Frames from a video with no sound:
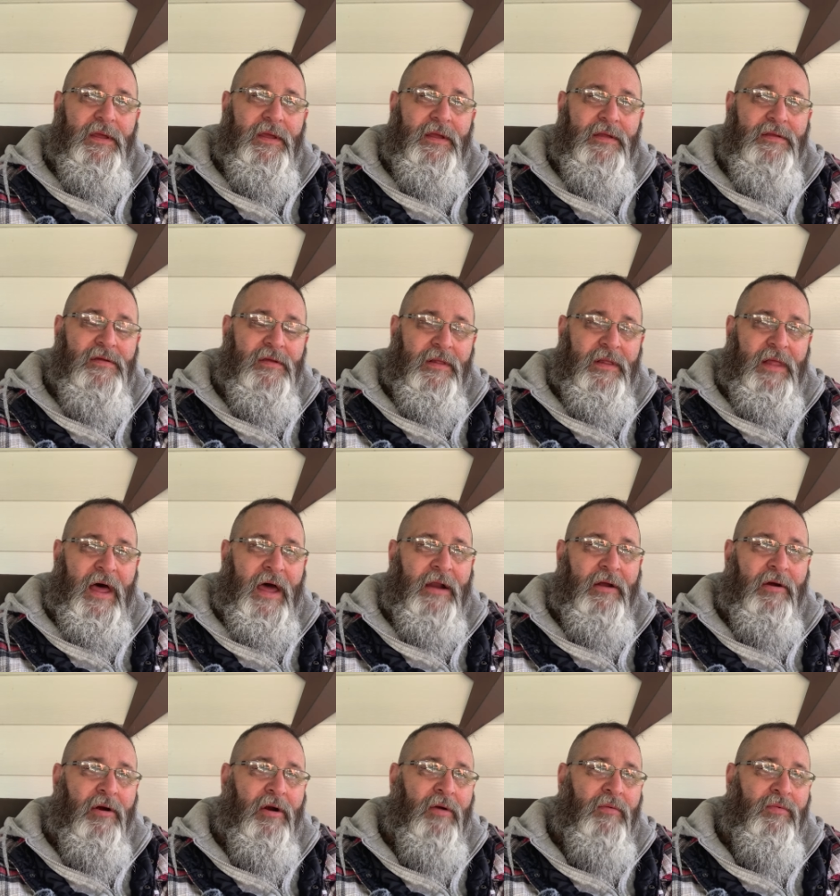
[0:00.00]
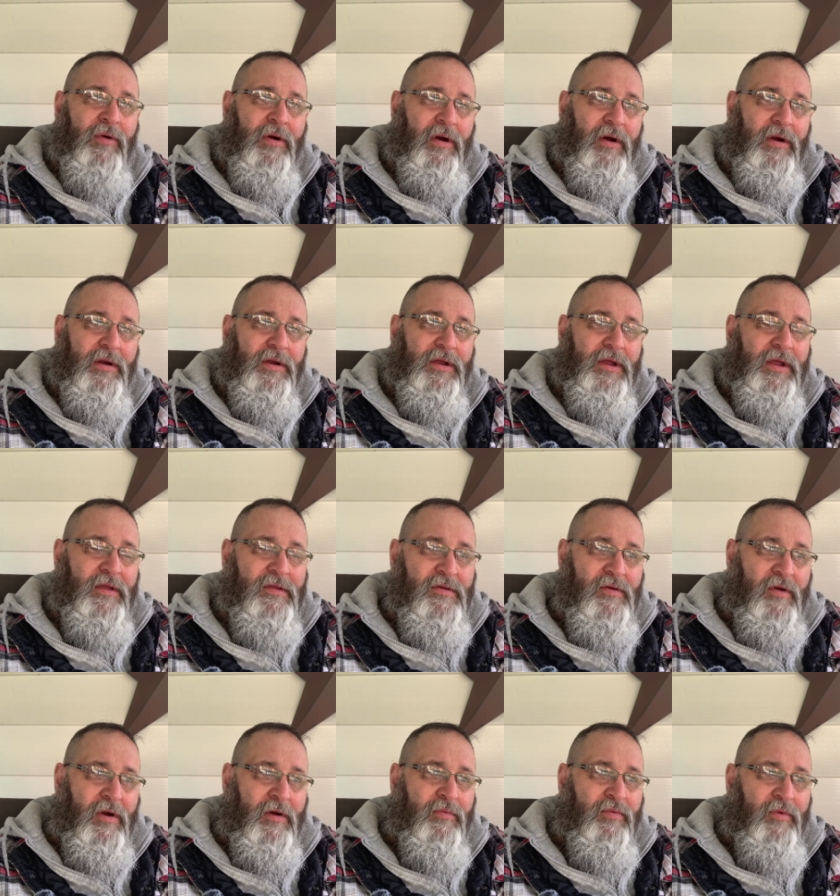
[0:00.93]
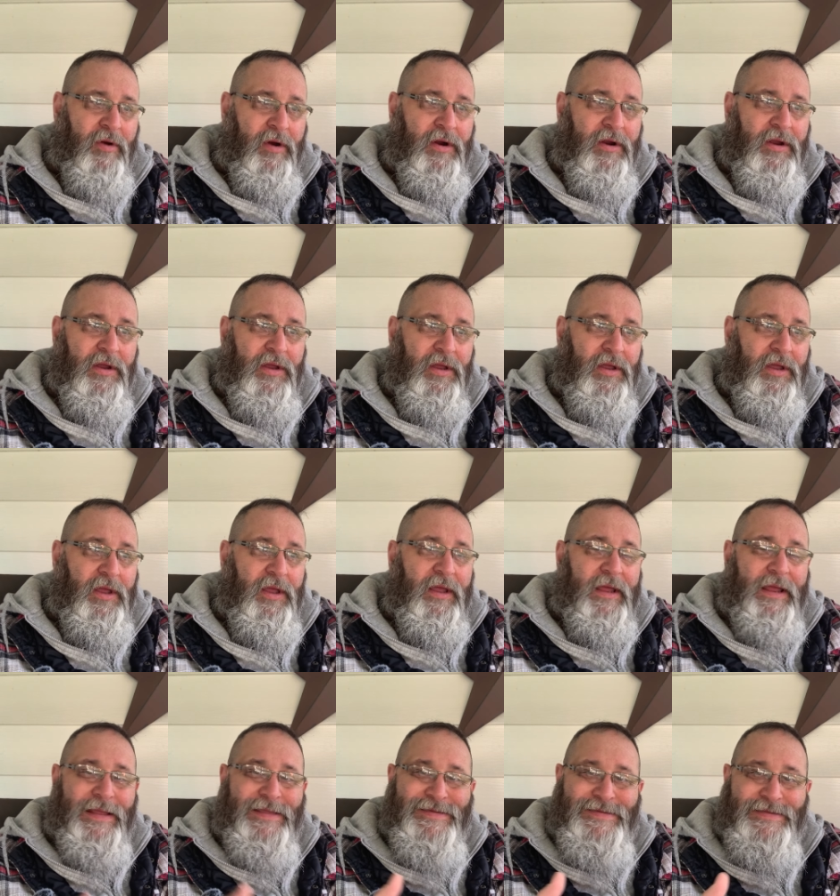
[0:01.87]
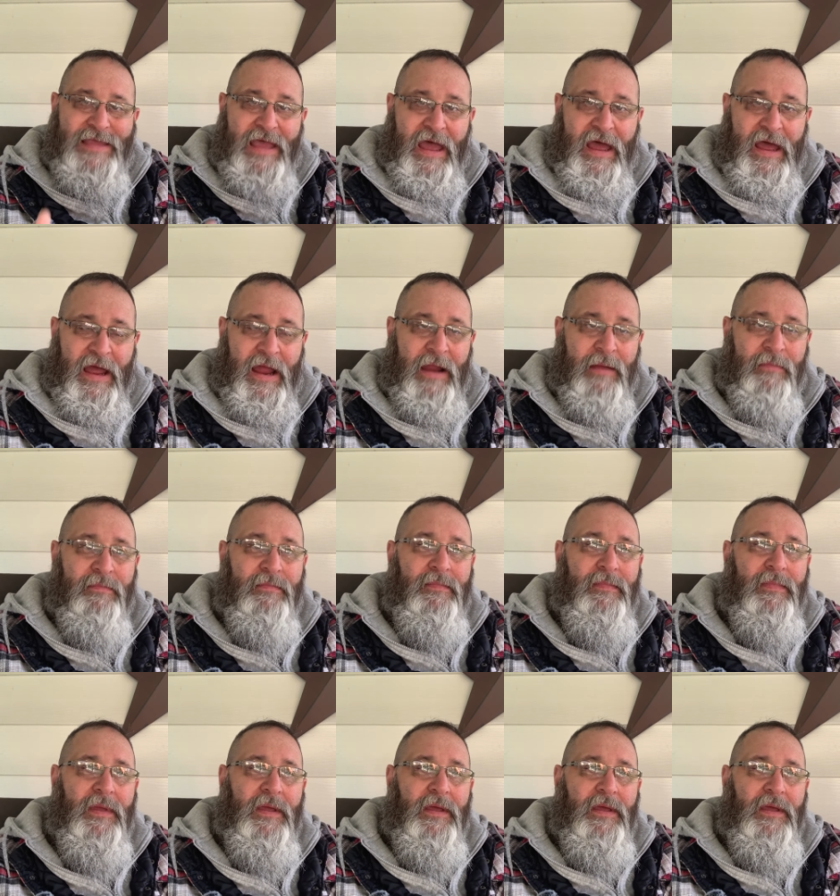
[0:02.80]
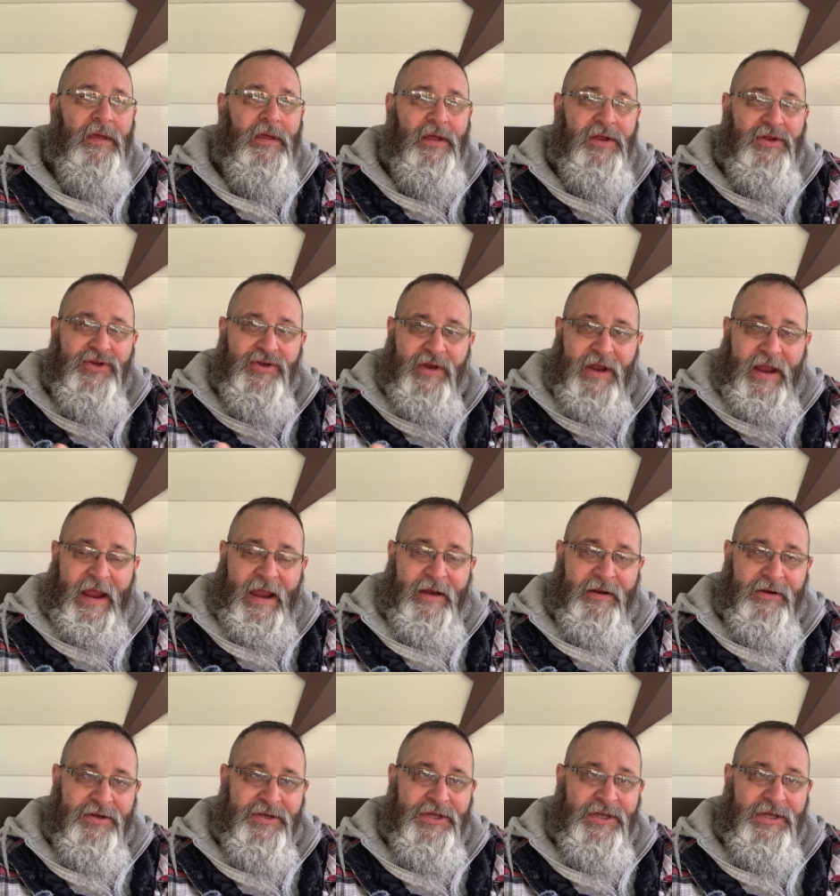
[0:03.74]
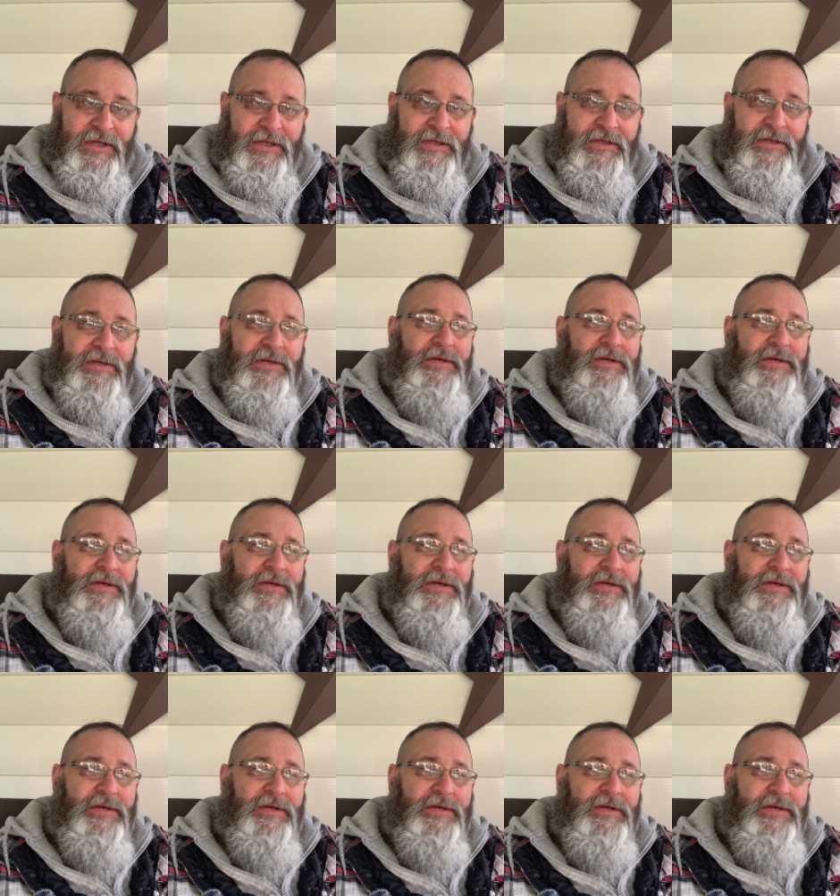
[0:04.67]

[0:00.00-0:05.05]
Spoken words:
it's a lot of hard work. It's hard work. It's time. It's your energy.